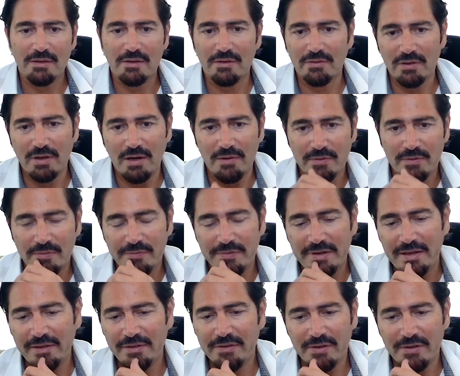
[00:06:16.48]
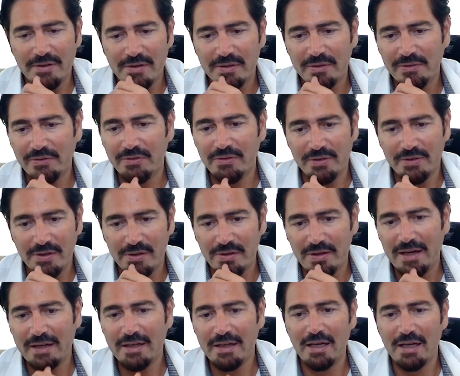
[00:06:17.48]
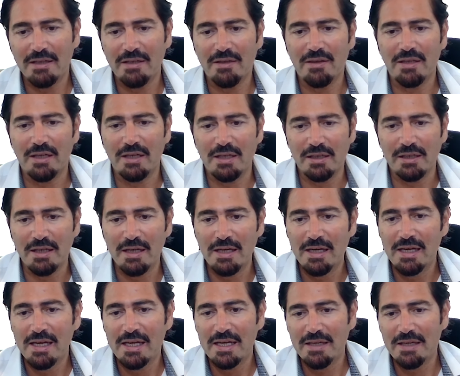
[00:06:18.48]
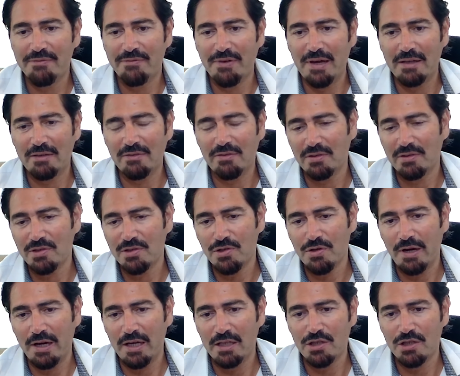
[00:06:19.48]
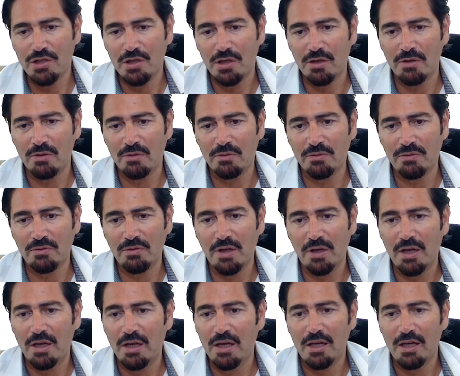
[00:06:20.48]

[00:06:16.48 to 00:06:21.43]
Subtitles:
discover vendors, you know, that kind of thing. Events and trade shows.